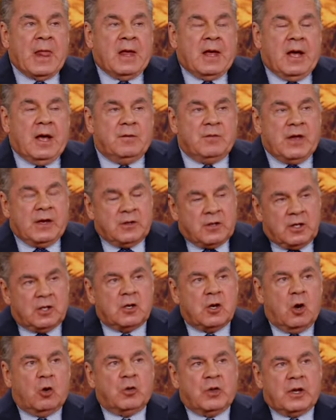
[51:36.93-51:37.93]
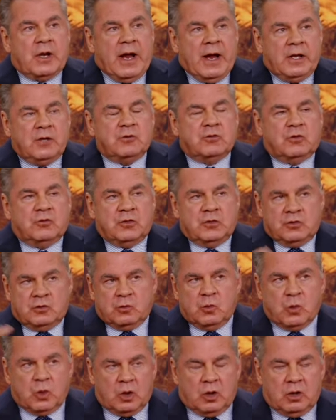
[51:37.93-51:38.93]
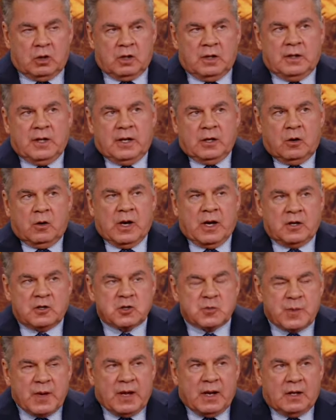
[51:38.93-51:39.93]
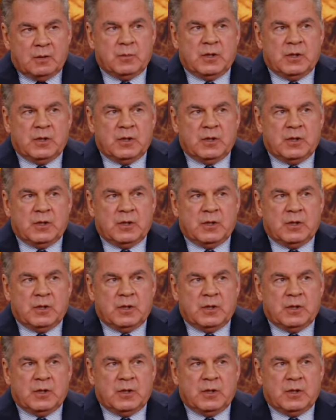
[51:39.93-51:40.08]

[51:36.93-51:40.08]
and they did know that angels is a word and they know how to spell it,